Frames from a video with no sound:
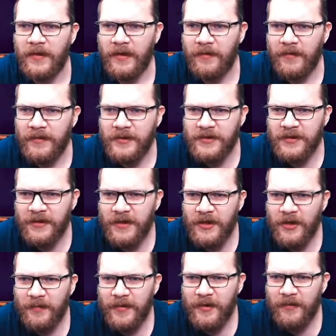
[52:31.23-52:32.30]
Yeah, just got
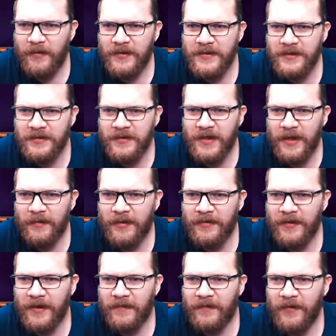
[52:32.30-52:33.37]
EOP rewards and took Diablo
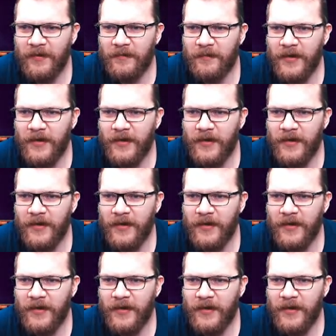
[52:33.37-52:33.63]
to rank 4.